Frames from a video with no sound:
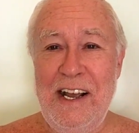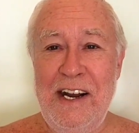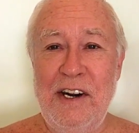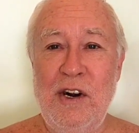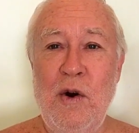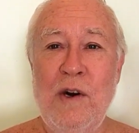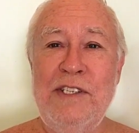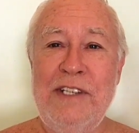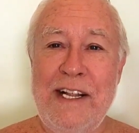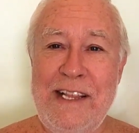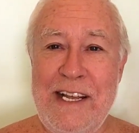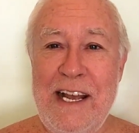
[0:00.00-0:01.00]
And of course,
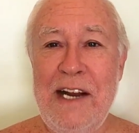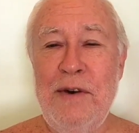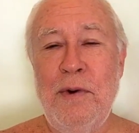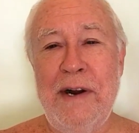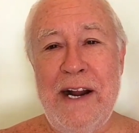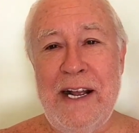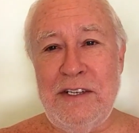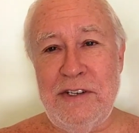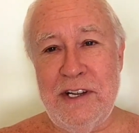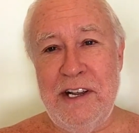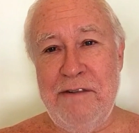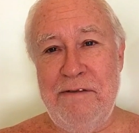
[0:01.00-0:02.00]
at the end, one has
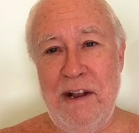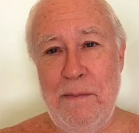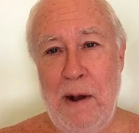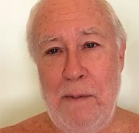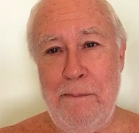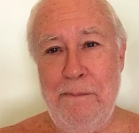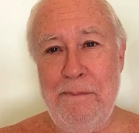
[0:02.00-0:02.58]
to give them up.